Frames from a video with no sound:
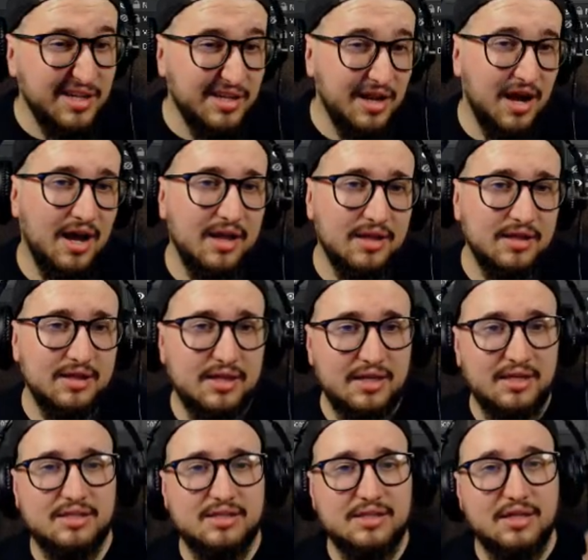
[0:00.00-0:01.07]
not
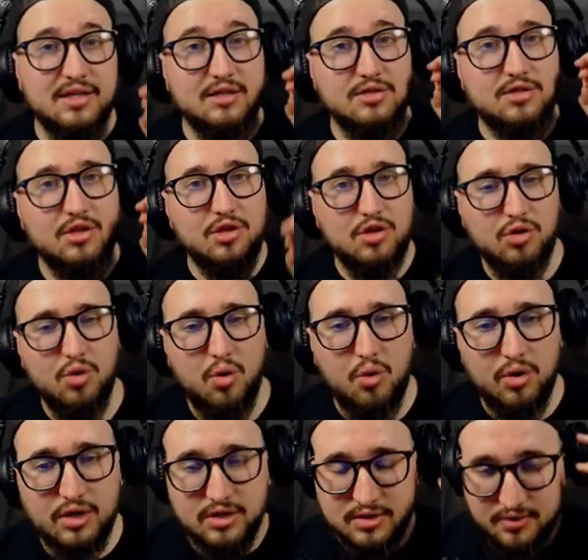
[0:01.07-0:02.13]
least is the
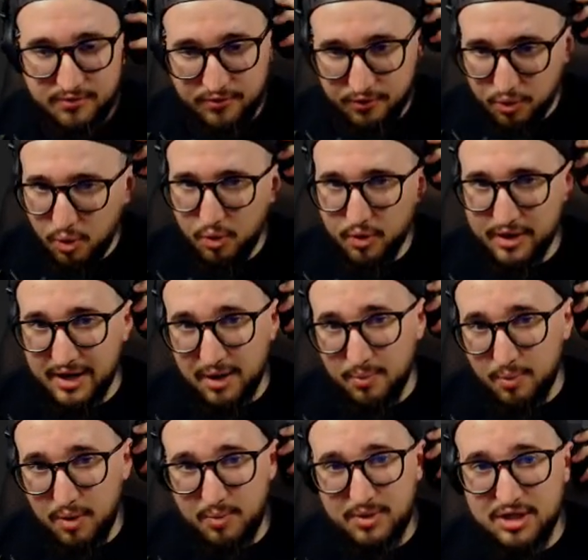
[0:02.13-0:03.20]
noise floor. Now,
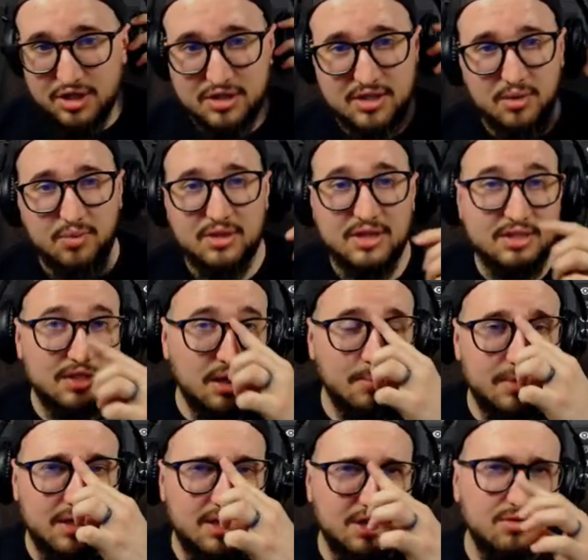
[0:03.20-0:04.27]
what we just did with the sub
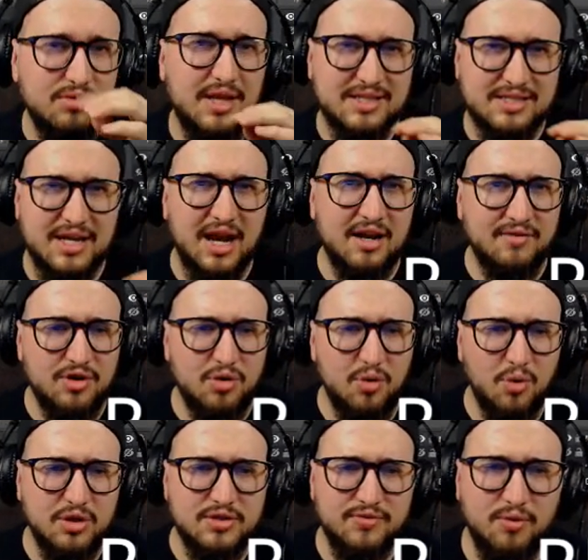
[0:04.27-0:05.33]
EQ, that's kind of a
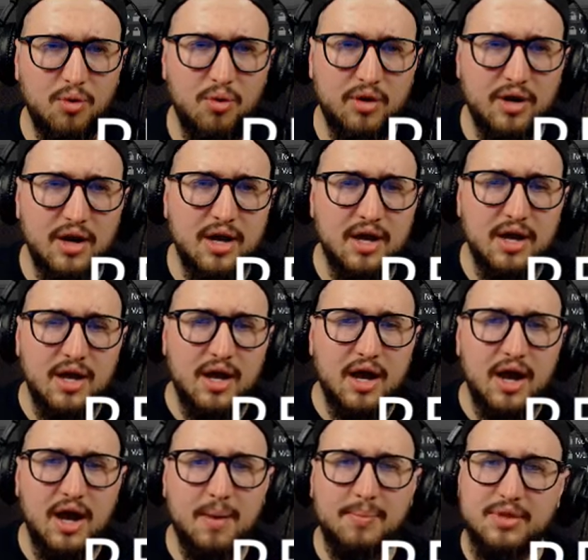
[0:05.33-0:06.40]
noise floor,
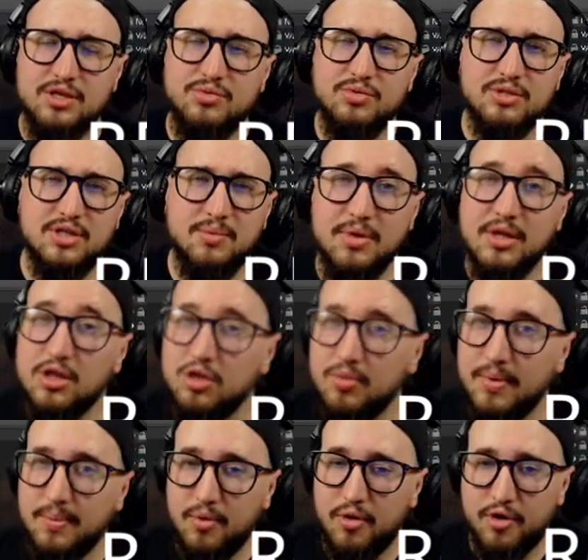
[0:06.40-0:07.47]
but this one's going to be a little
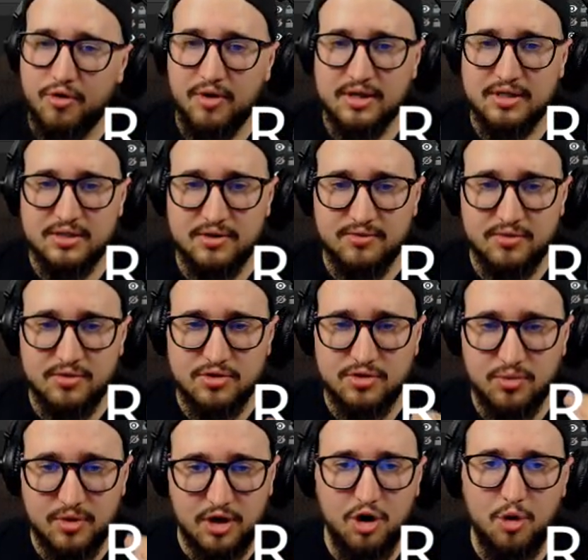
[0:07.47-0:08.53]
bit more aggressive. So
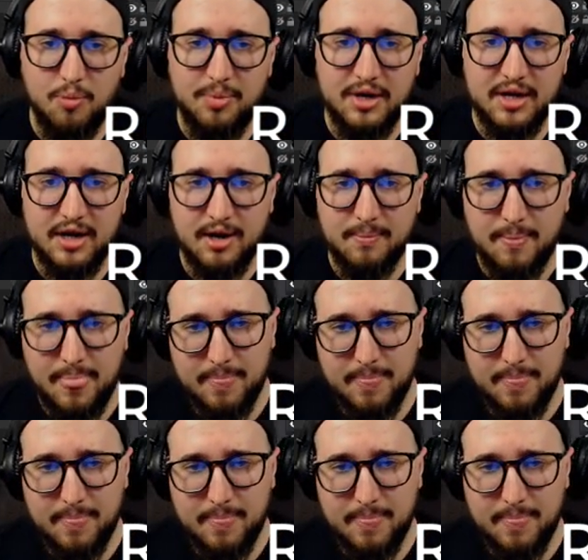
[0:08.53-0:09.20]
we're going to open it up.